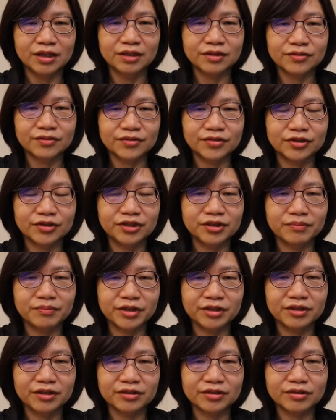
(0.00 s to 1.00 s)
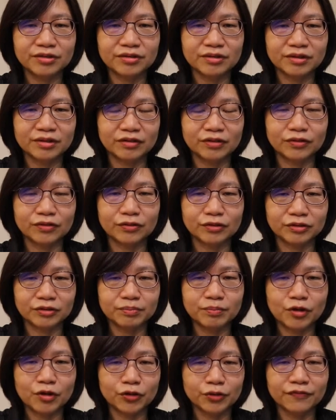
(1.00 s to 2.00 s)
30 minutes or
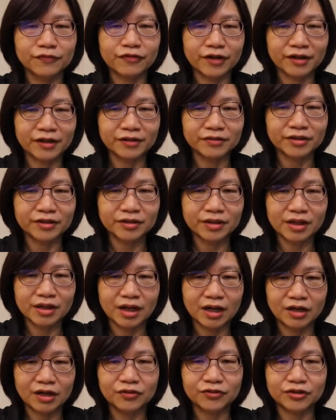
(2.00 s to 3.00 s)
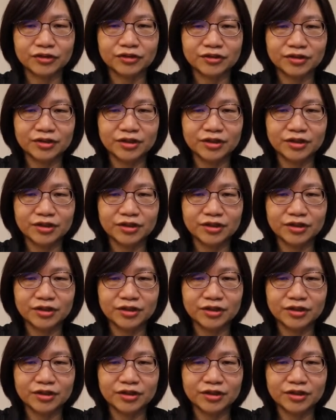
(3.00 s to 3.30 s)
0.5 hour,